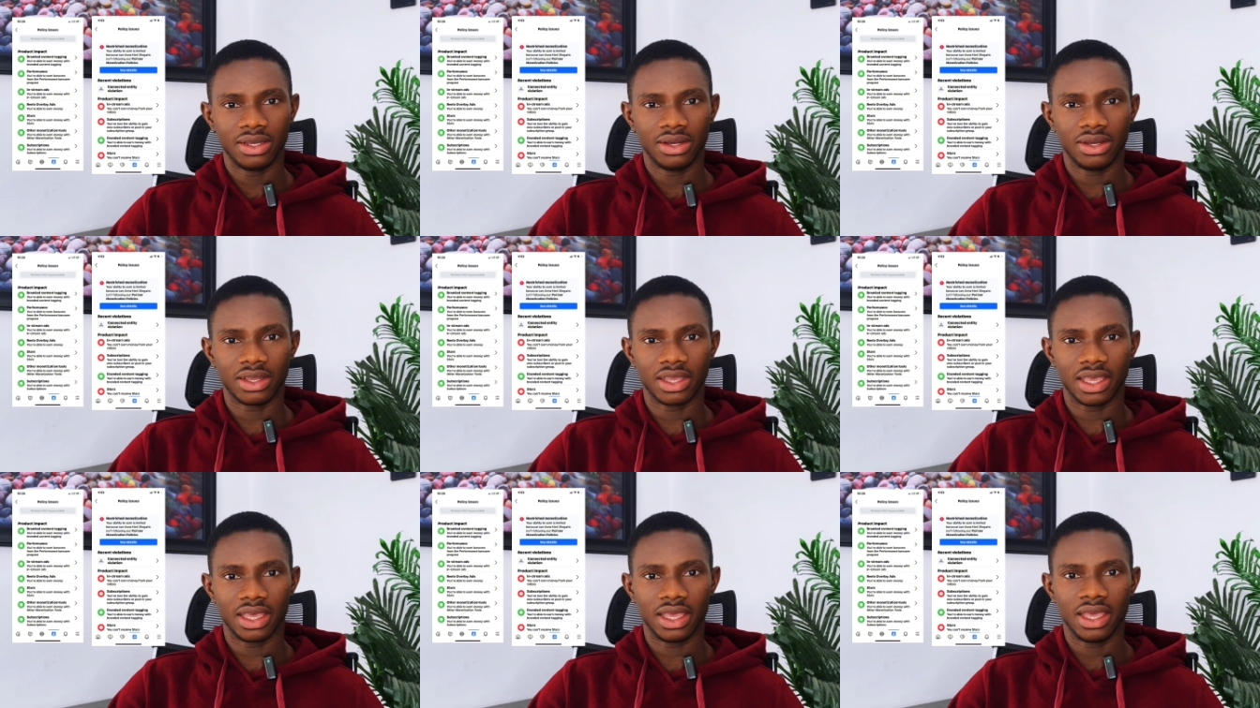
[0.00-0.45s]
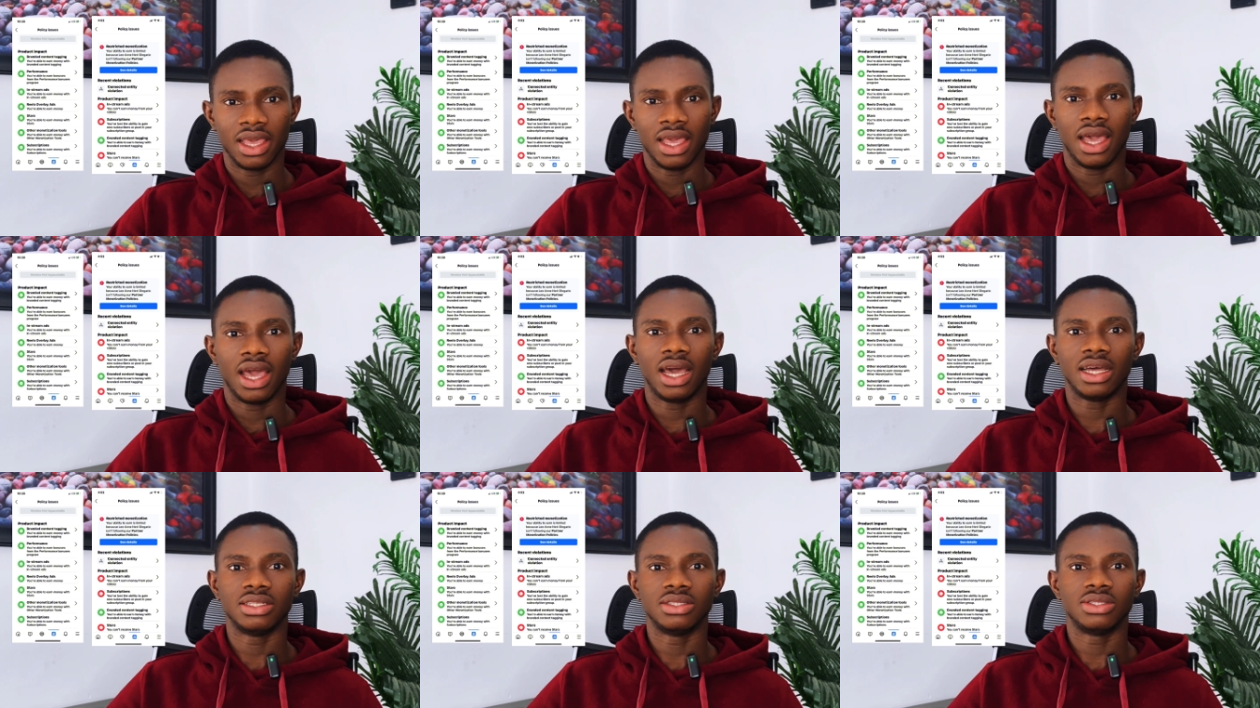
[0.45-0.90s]
okay
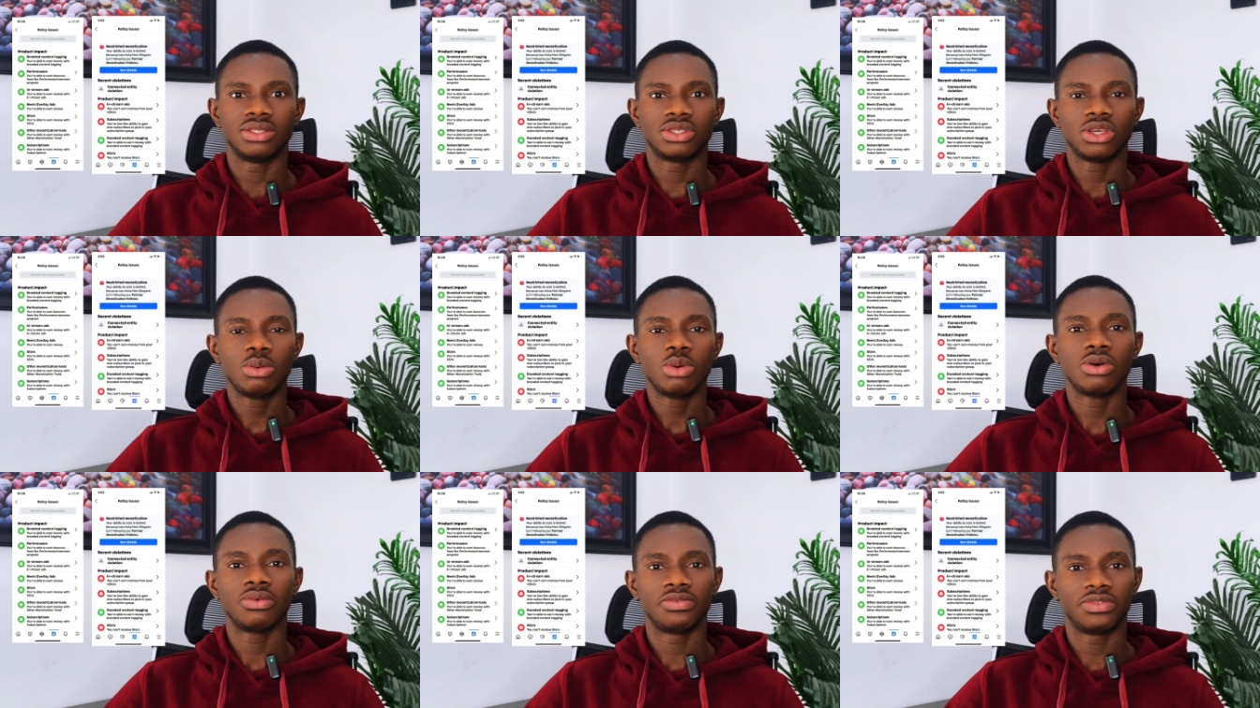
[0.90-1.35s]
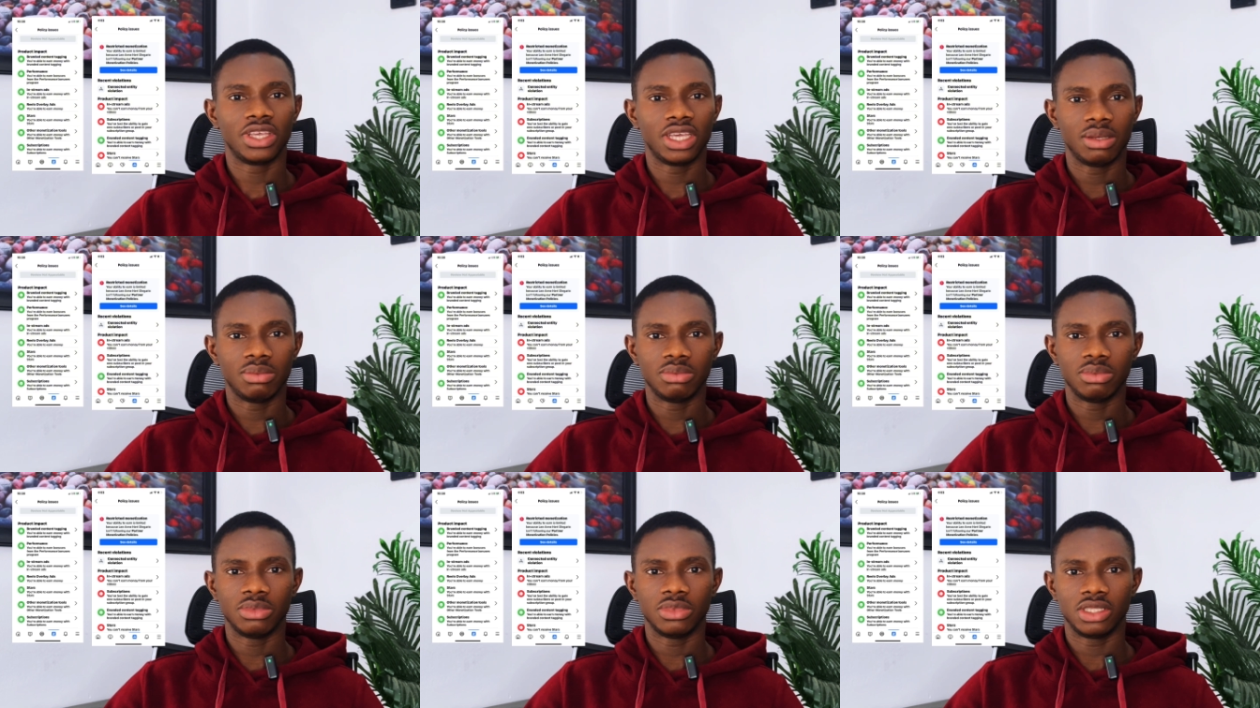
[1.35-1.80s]
and some of
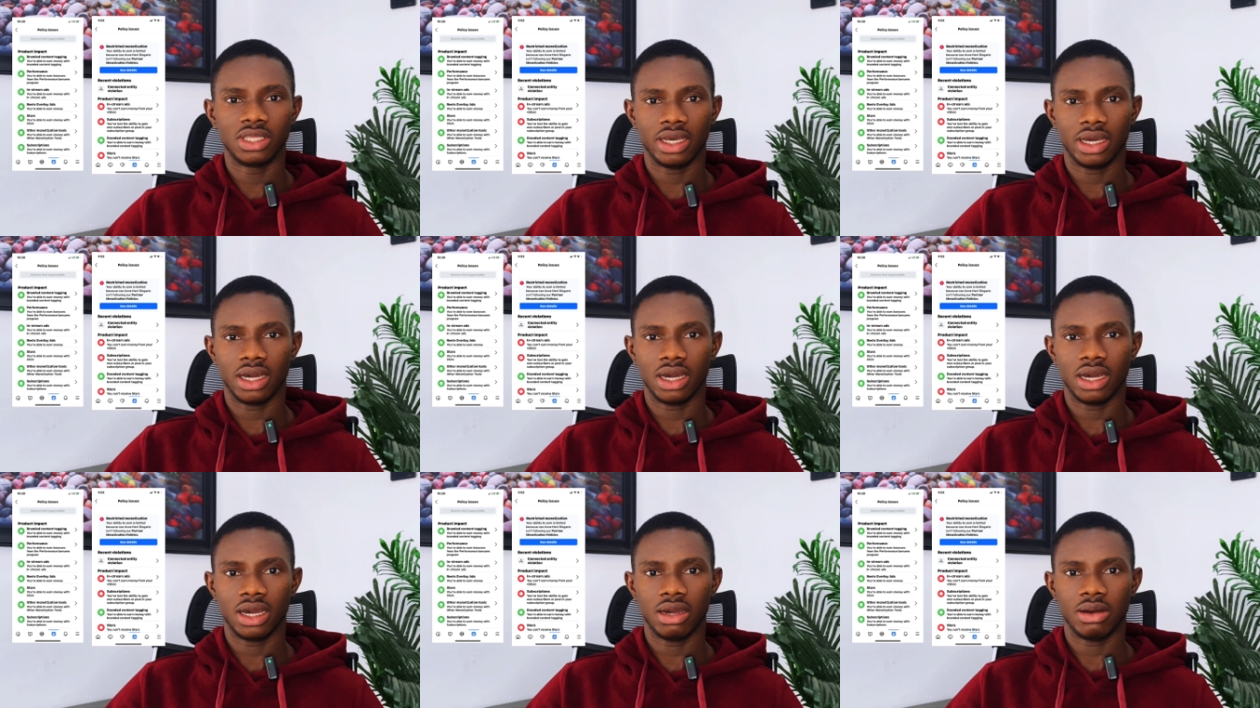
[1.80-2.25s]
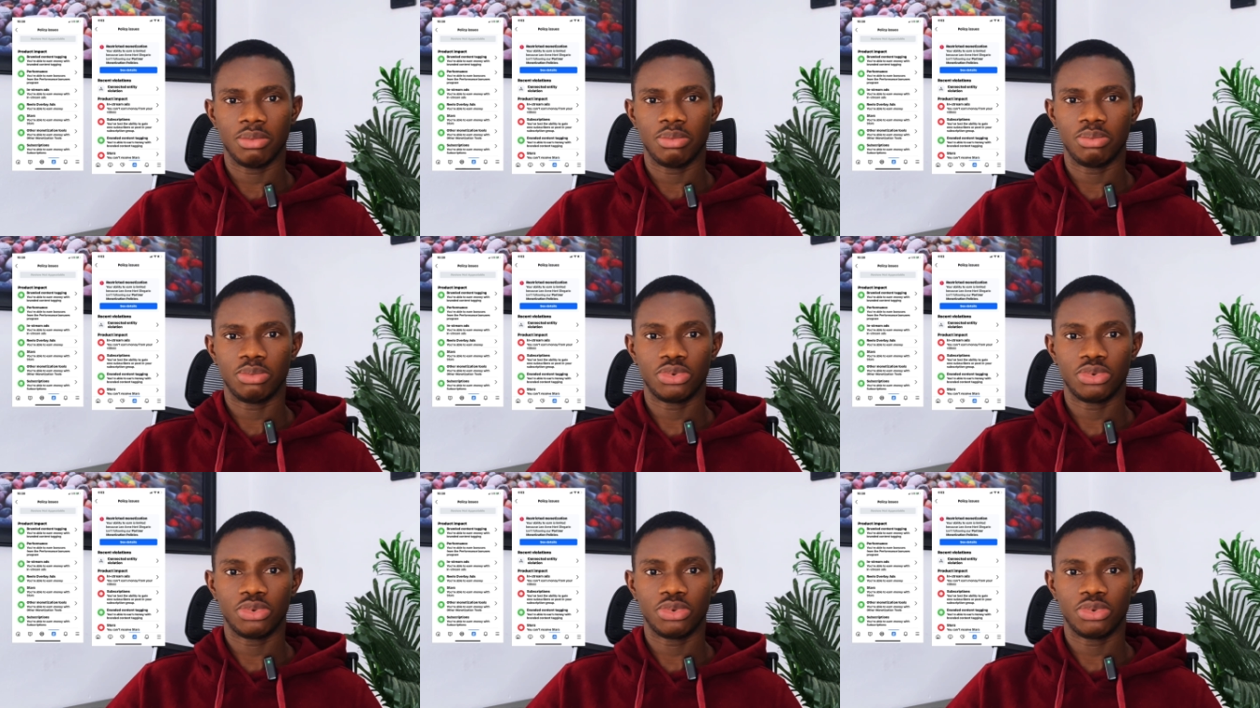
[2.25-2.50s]
them their